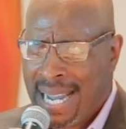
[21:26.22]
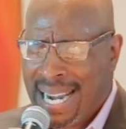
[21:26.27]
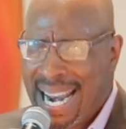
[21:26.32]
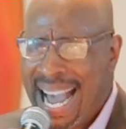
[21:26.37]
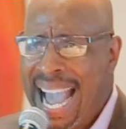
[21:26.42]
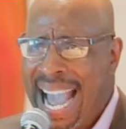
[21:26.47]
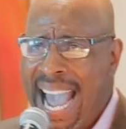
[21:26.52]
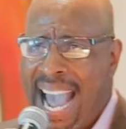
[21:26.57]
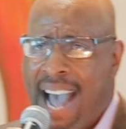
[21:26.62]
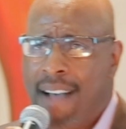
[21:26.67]
And
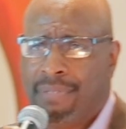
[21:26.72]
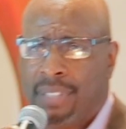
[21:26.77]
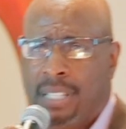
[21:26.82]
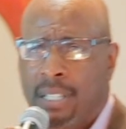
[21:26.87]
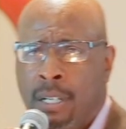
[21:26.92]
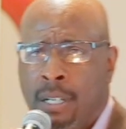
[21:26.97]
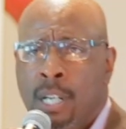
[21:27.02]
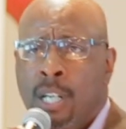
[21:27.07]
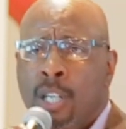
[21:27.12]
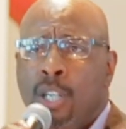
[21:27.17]
I have
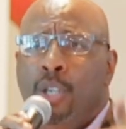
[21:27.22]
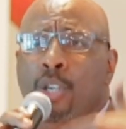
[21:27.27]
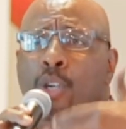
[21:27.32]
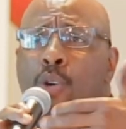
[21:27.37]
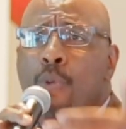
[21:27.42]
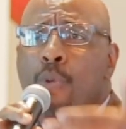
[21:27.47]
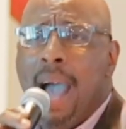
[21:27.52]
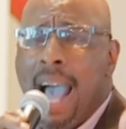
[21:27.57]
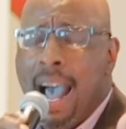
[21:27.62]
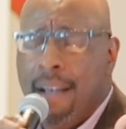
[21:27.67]
to,
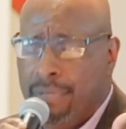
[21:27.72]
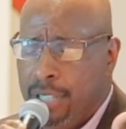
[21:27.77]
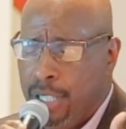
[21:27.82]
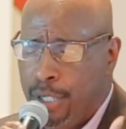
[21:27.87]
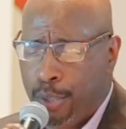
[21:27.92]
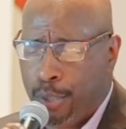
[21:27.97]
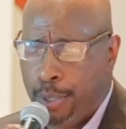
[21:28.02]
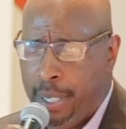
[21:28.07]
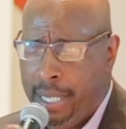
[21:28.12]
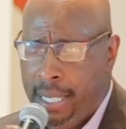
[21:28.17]
you have to
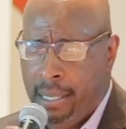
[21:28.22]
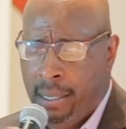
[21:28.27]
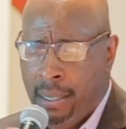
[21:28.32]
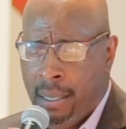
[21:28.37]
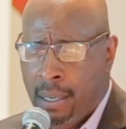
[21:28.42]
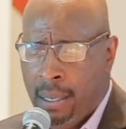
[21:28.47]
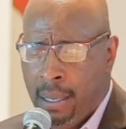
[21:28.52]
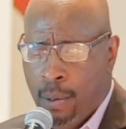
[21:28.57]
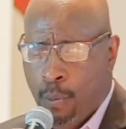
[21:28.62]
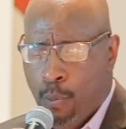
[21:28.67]
treat
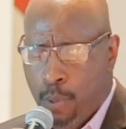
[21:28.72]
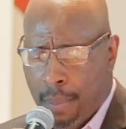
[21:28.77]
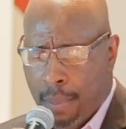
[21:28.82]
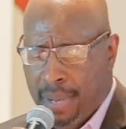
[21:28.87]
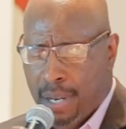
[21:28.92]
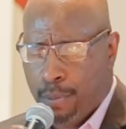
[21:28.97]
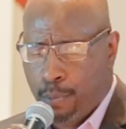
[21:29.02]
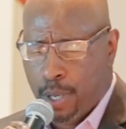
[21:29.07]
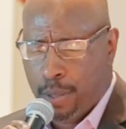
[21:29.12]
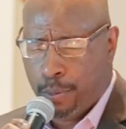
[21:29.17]

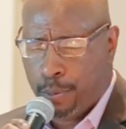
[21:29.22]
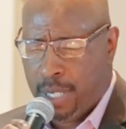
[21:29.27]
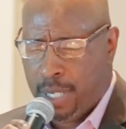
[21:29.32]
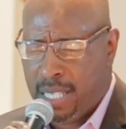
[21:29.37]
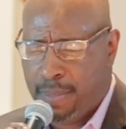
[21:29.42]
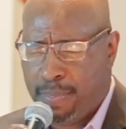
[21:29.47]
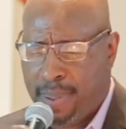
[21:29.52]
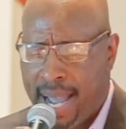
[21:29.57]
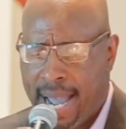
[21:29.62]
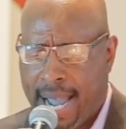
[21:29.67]
women with
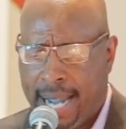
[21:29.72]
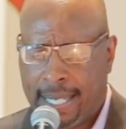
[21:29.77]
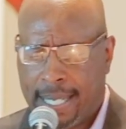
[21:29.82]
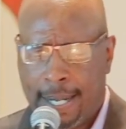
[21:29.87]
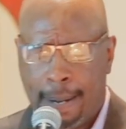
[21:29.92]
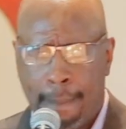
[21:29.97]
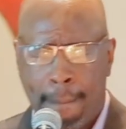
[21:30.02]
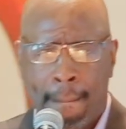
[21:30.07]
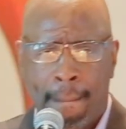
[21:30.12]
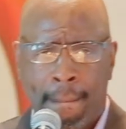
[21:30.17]
respect.